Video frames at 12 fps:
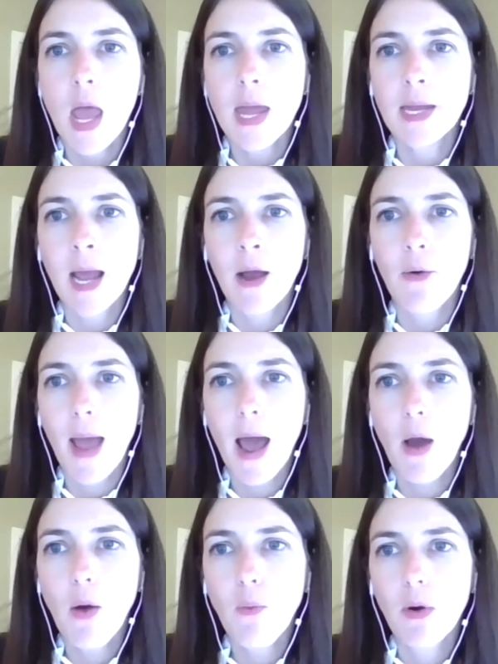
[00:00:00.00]
Now,
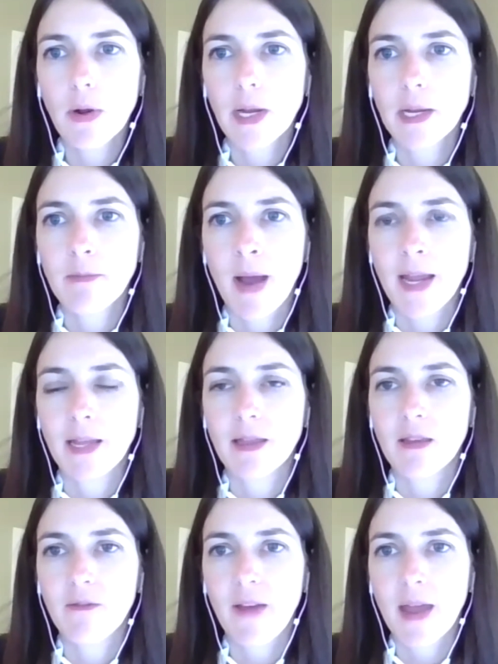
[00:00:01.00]
how worried might
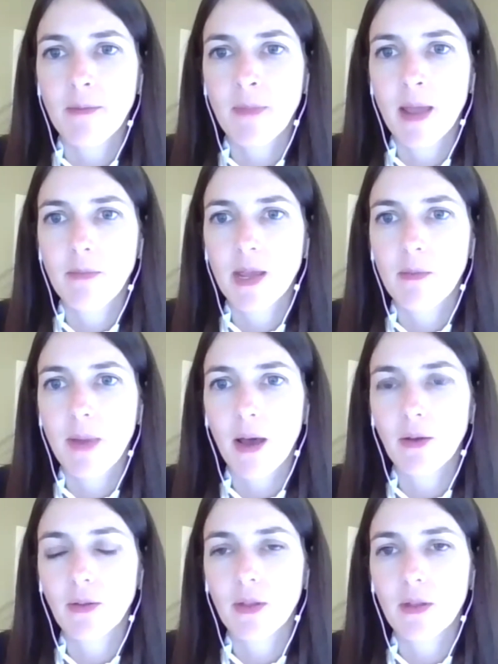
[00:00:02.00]
the Fed be
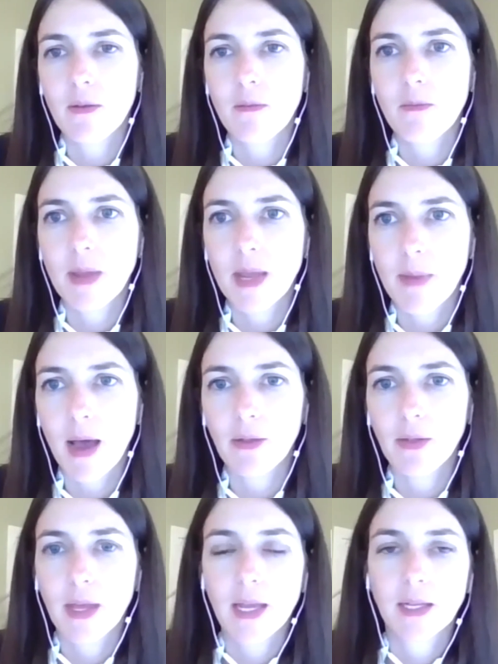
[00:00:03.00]

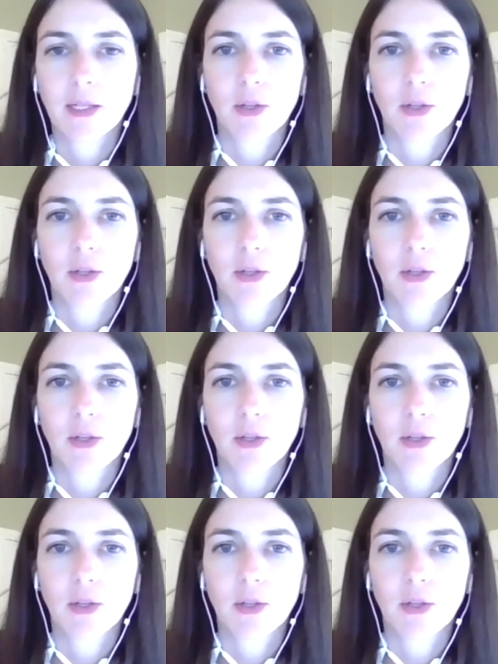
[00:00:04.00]
about this,